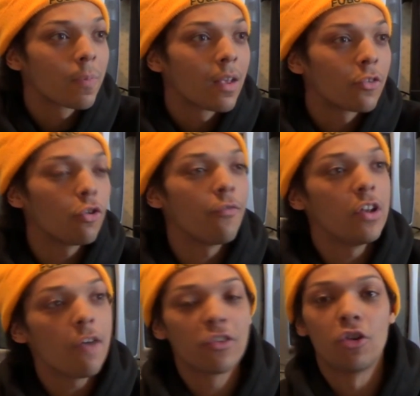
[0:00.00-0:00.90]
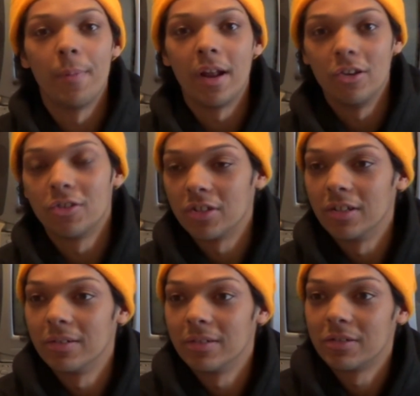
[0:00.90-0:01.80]
Sort of another comment I used
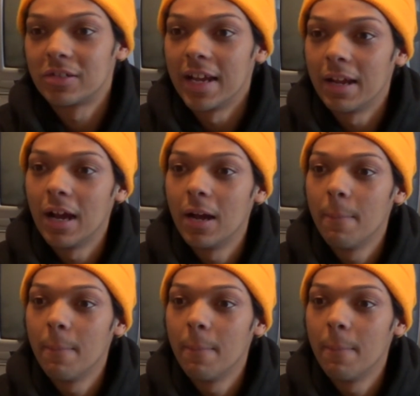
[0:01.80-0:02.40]
to say,